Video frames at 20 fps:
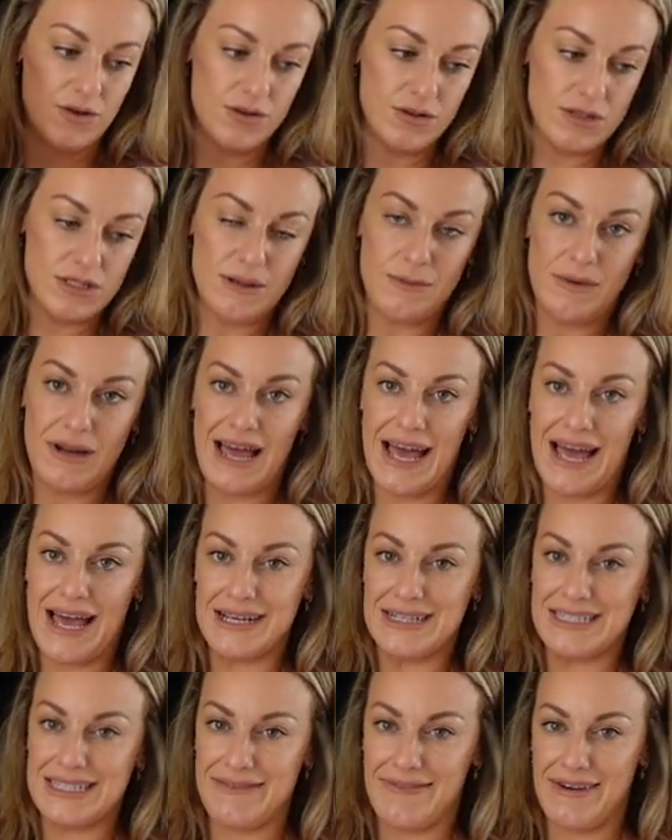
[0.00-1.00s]
similar
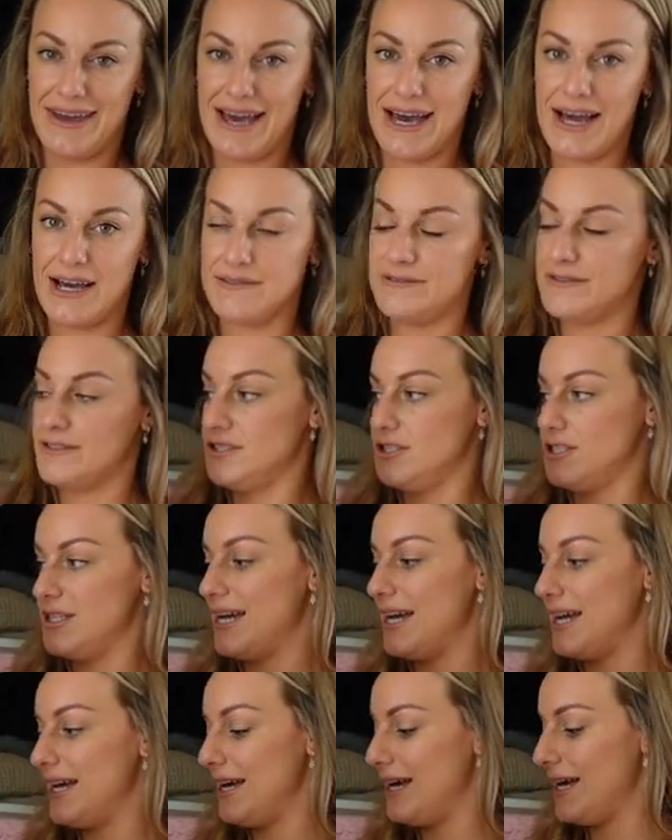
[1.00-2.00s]
hangers if I have to
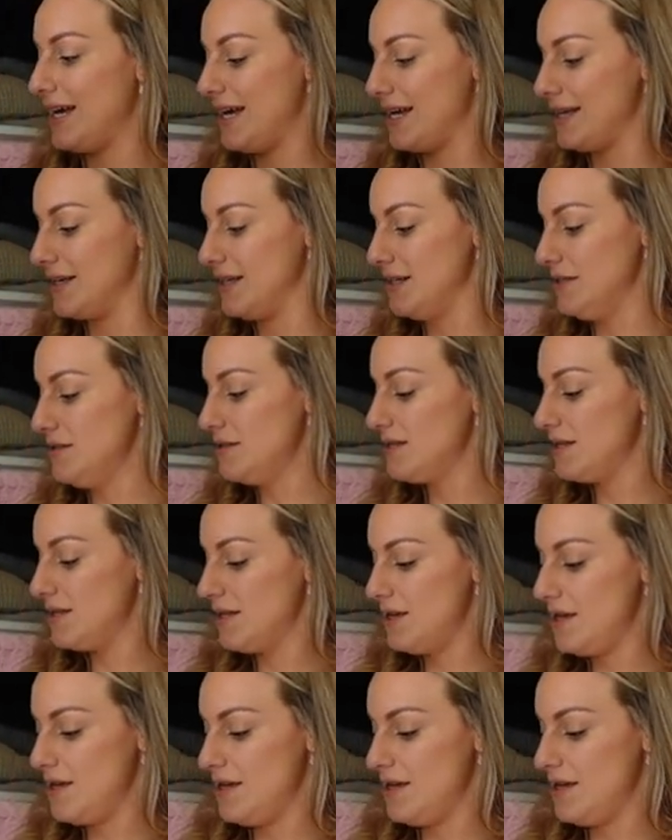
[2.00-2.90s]
share hangers.